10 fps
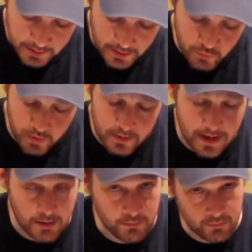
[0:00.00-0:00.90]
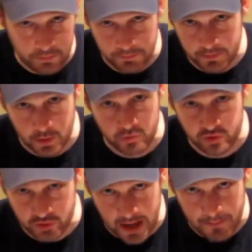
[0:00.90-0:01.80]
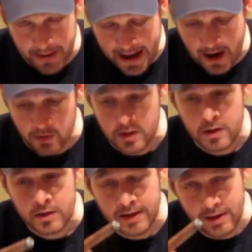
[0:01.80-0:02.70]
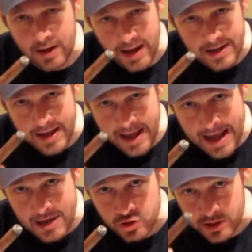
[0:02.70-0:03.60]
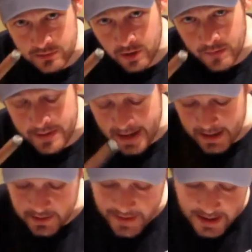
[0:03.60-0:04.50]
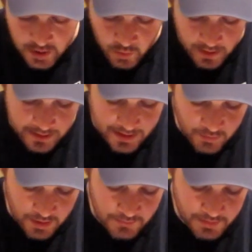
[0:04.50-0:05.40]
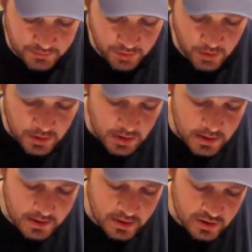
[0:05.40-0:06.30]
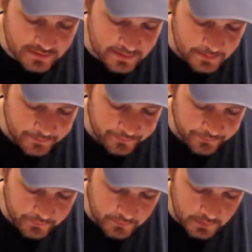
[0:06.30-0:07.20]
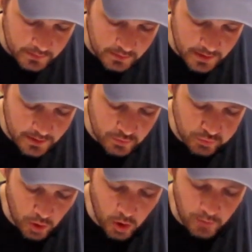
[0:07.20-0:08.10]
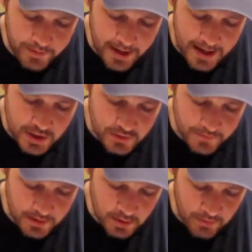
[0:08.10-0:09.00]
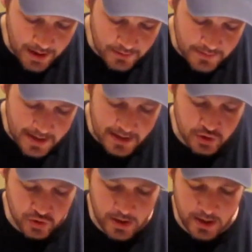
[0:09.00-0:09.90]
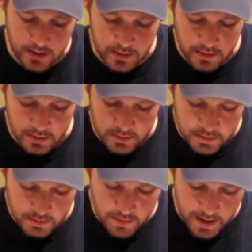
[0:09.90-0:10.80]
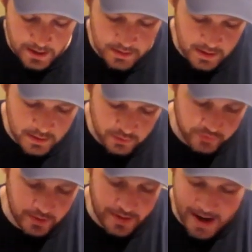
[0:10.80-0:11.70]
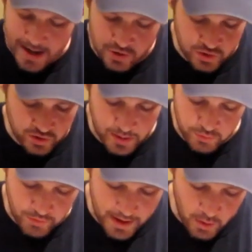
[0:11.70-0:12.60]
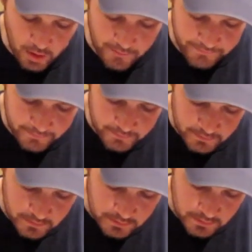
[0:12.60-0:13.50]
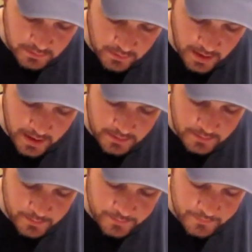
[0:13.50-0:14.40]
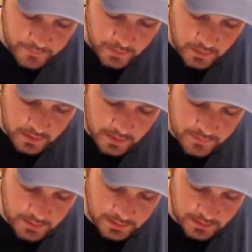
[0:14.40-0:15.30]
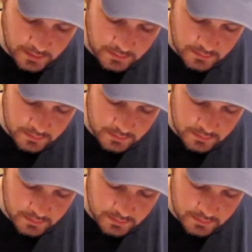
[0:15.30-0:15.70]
you don't stomp out, get any ash that's on the end of that, you want to get rid of it. So you can just kind of roll the edge of it around in the ashtray, all right, and you'll see the ash just comes right off, all right. You can give it a little